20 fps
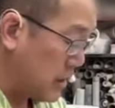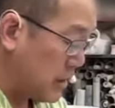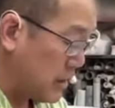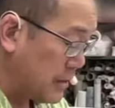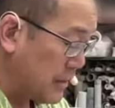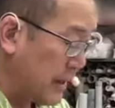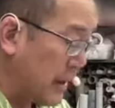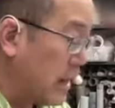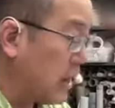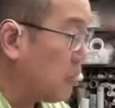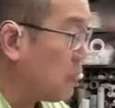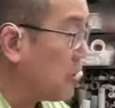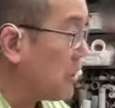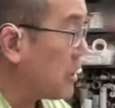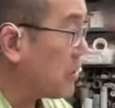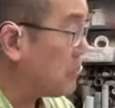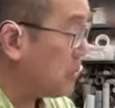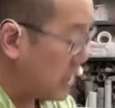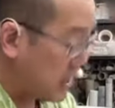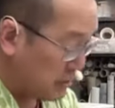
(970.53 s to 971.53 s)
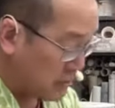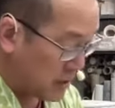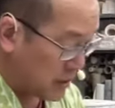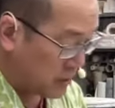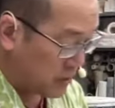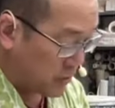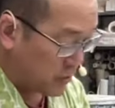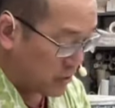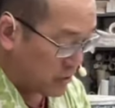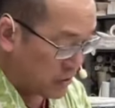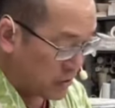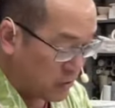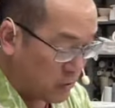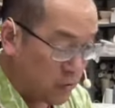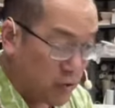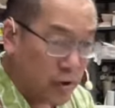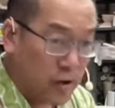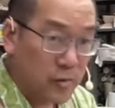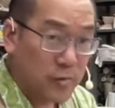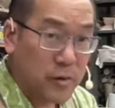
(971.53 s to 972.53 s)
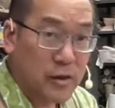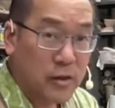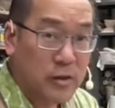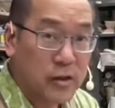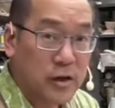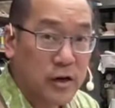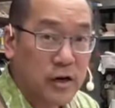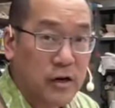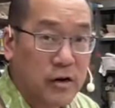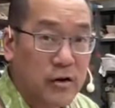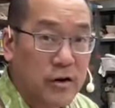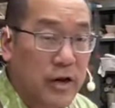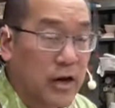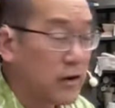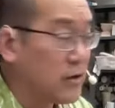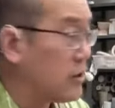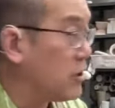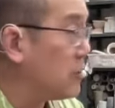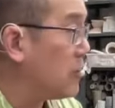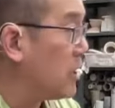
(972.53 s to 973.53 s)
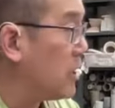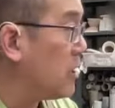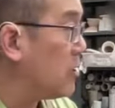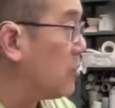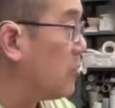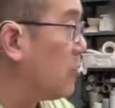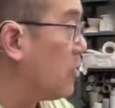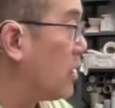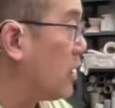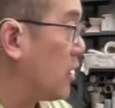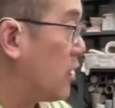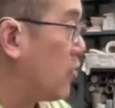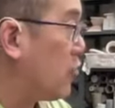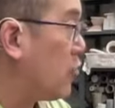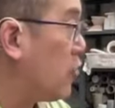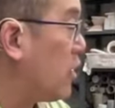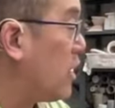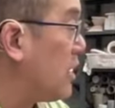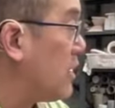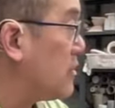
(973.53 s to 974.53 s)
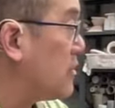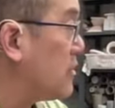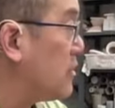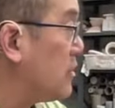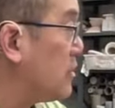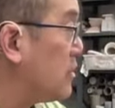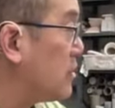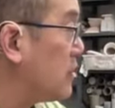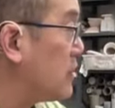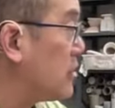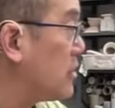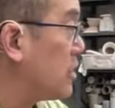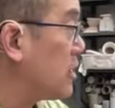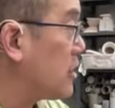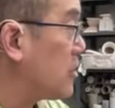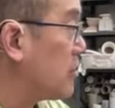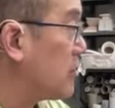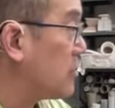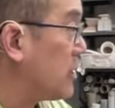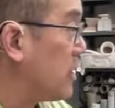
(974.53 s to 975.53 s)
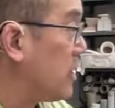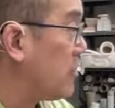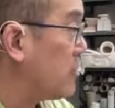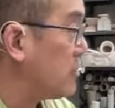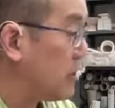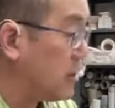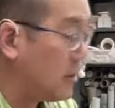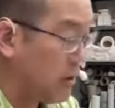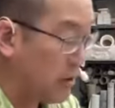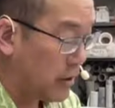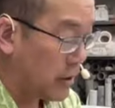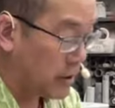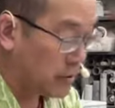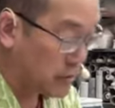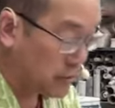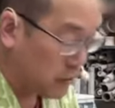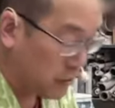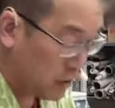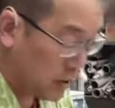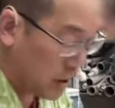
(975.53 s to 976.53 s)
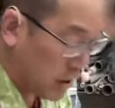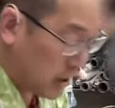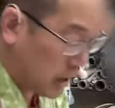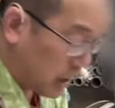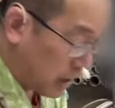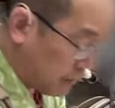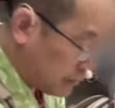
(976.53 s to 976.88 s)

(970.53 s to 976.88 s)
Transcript: Now, when I make my bold, it will be thicker down here, but I don't want it crazy thicker down there. All right, so I'm